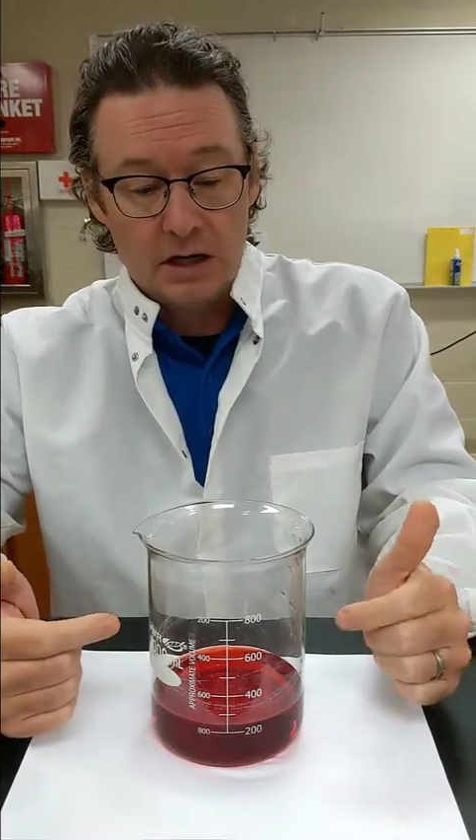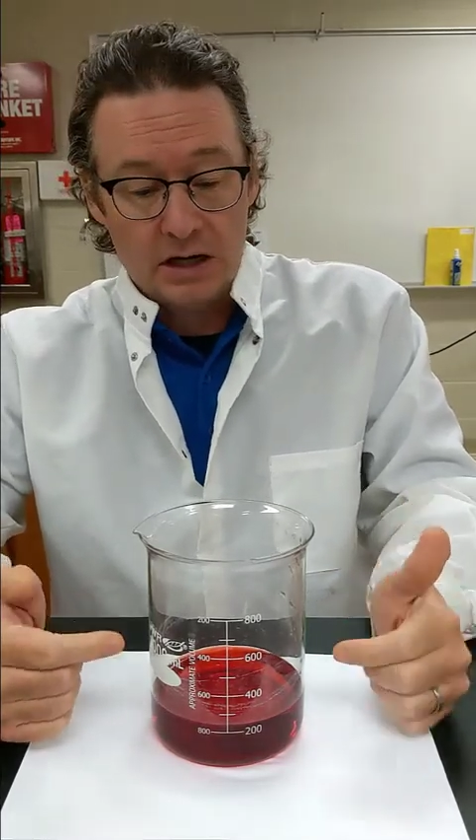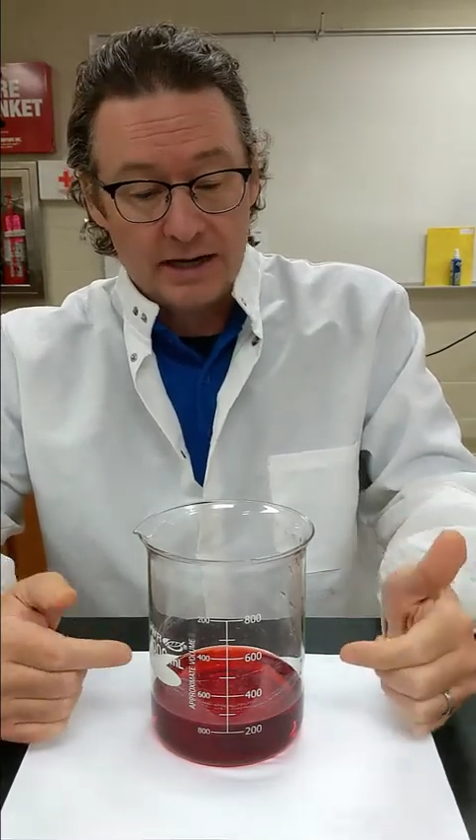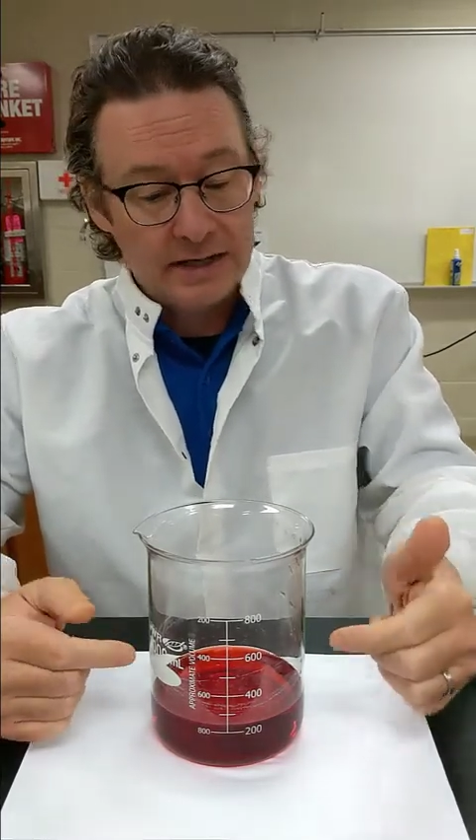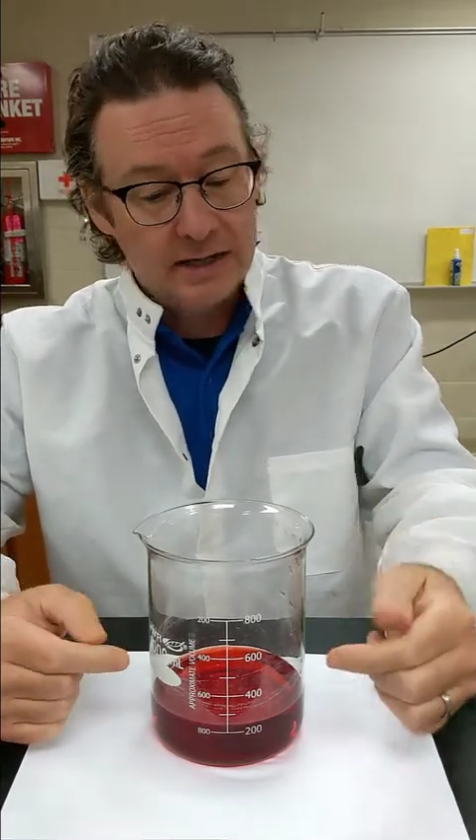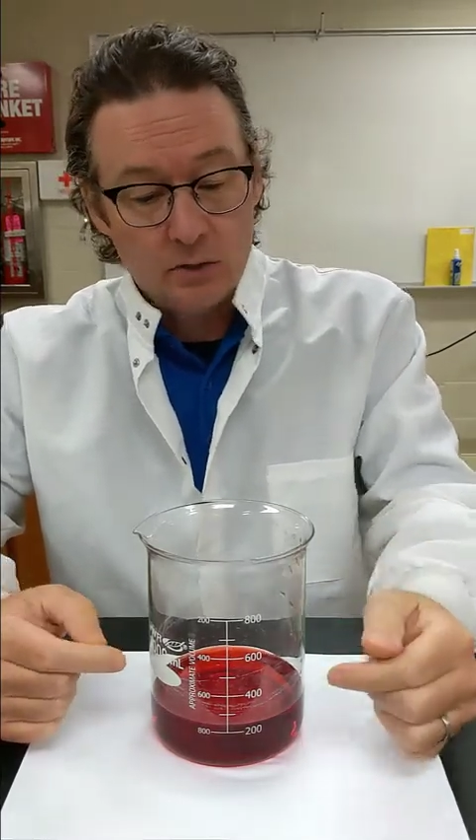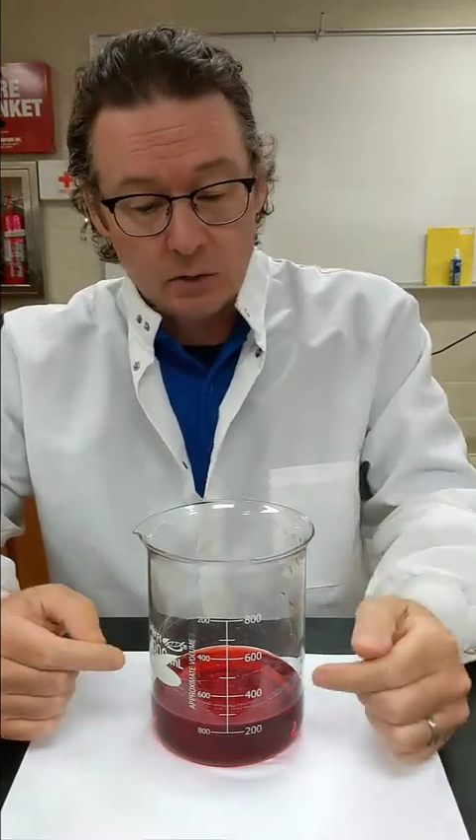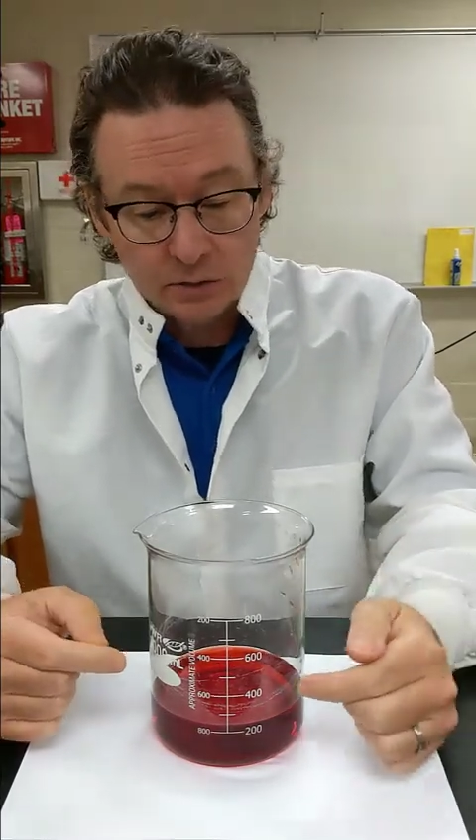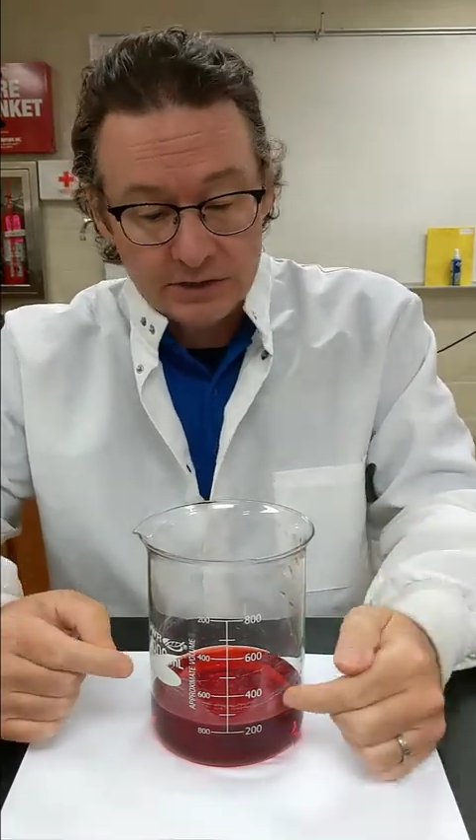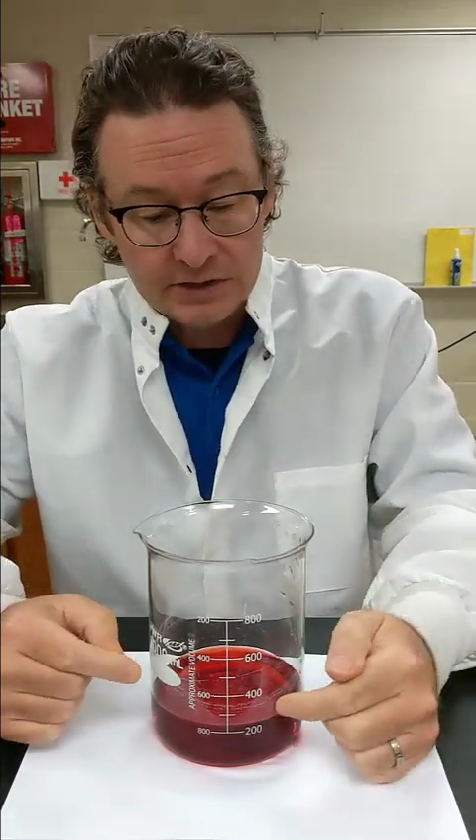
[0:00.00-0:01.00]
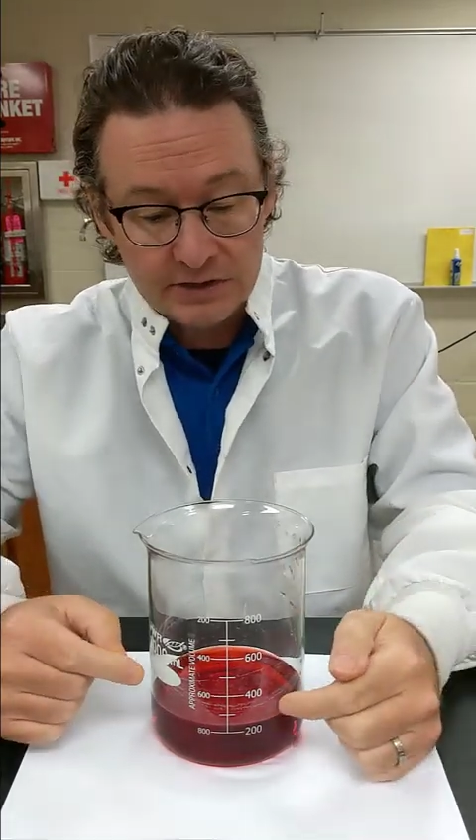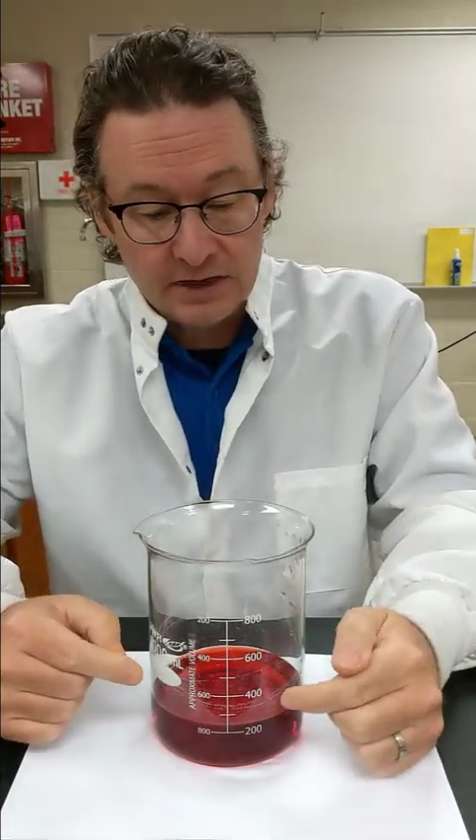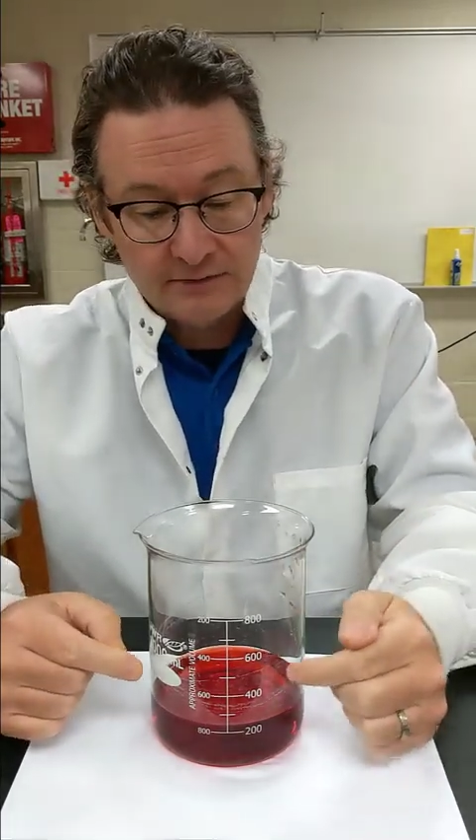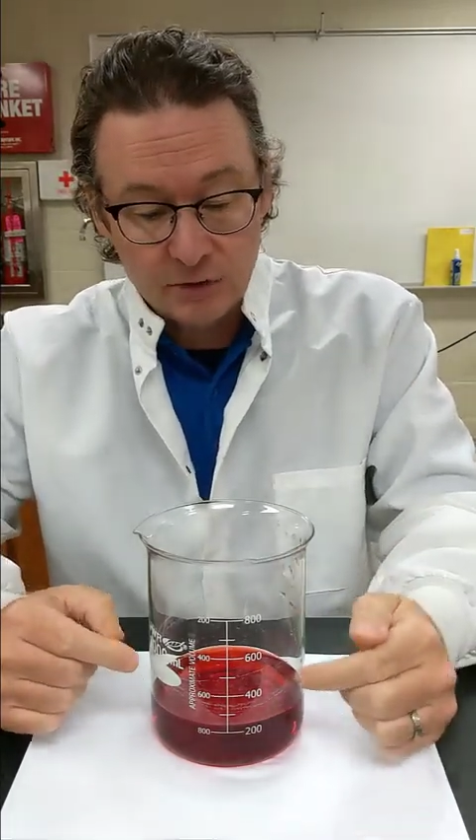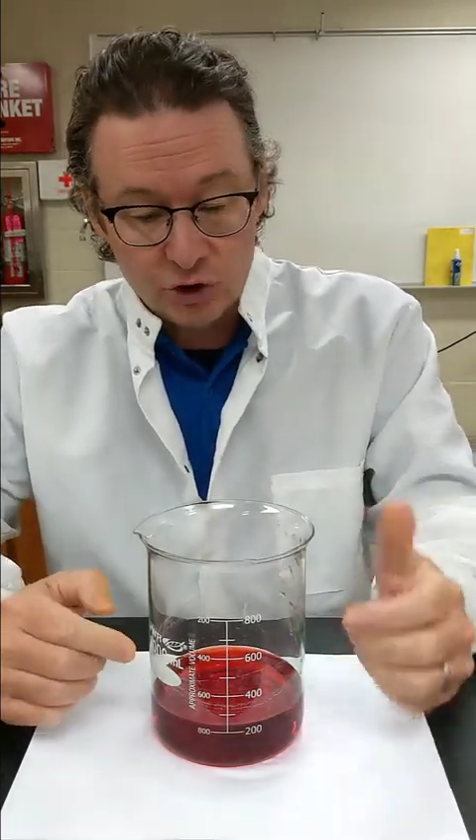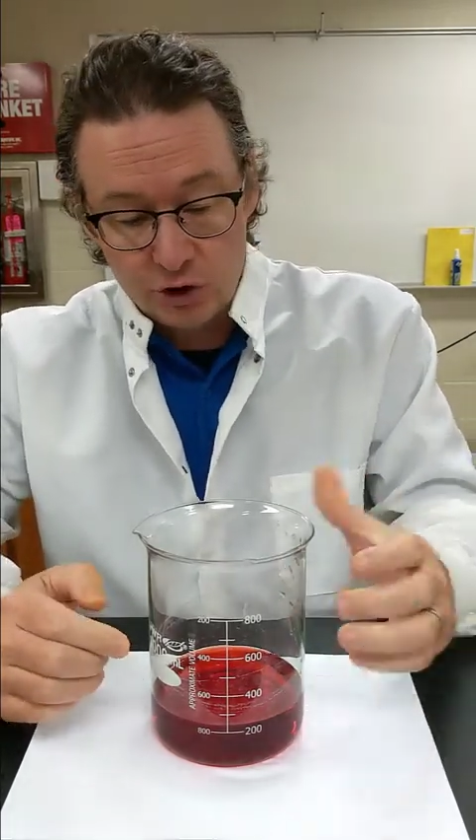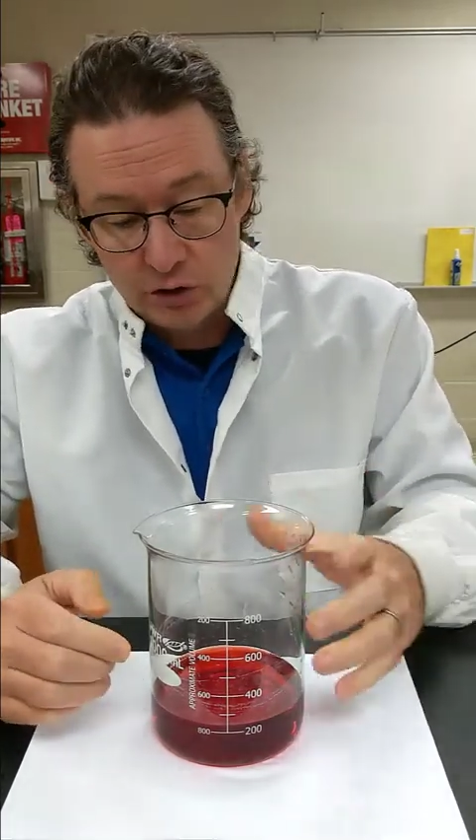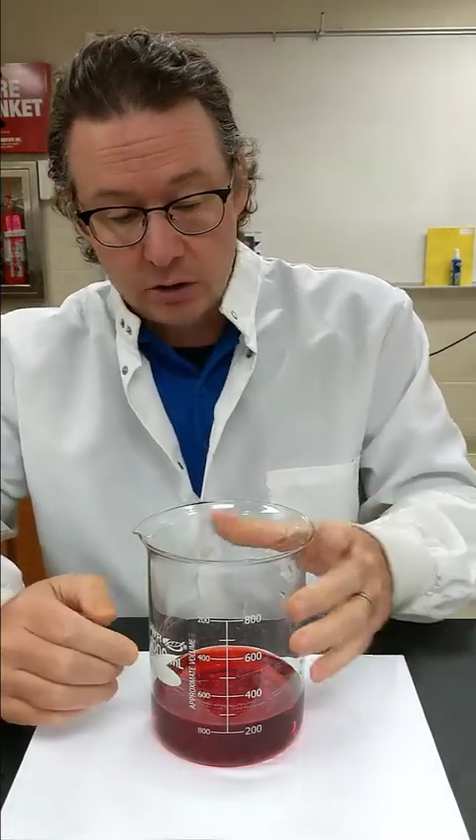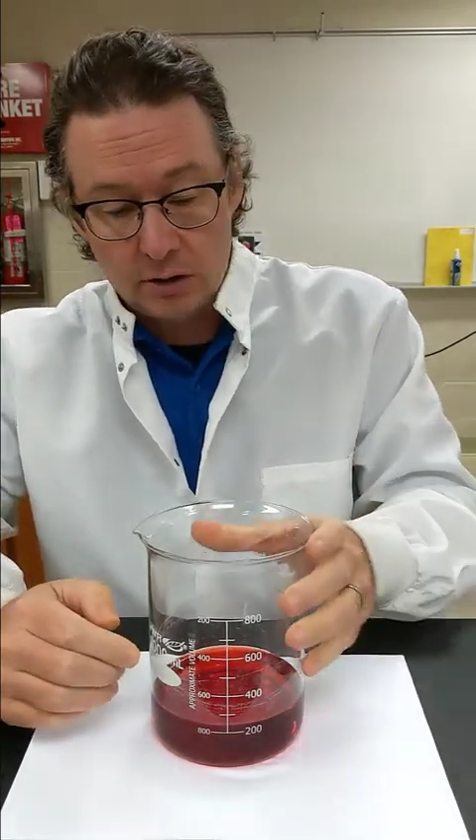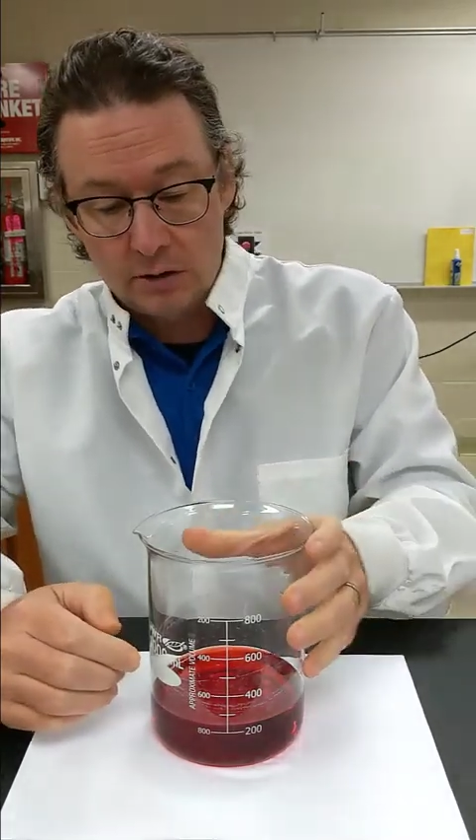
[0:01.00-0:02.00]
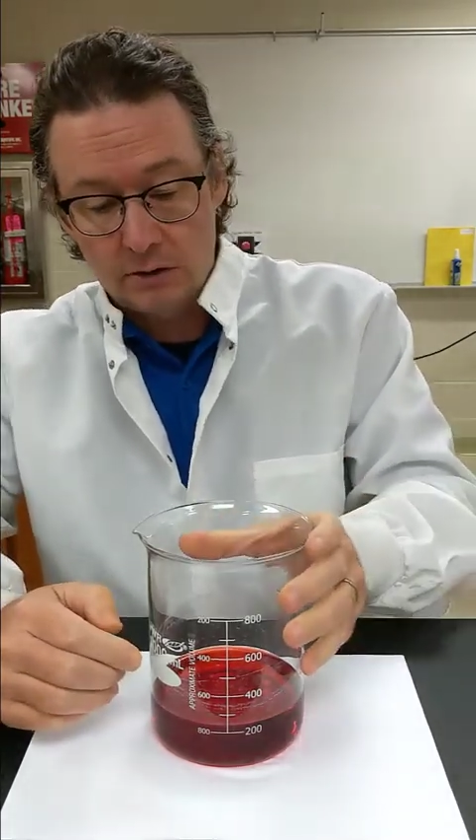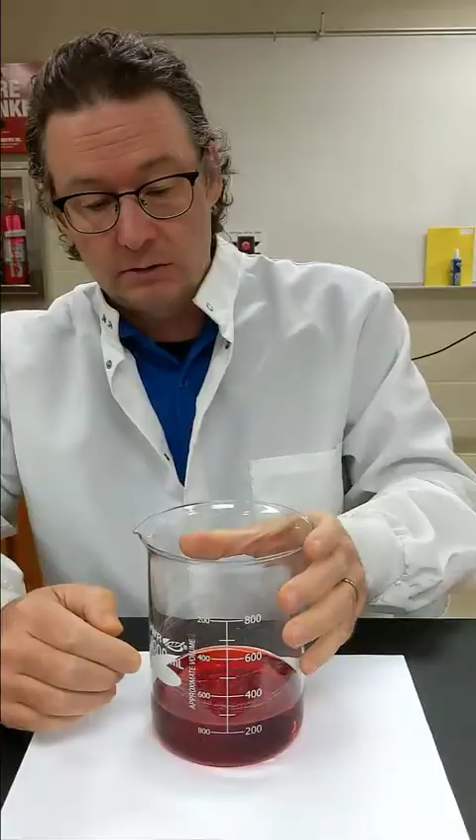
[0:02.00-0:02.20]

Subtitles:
I can only say for sure,